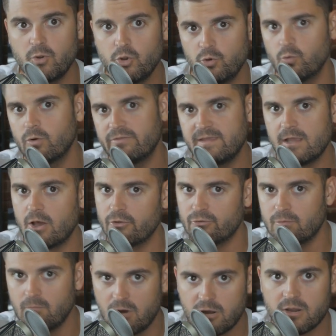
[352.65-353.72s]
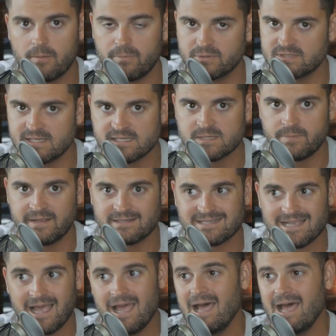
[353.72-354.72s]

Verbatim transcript: Who are the other market participants?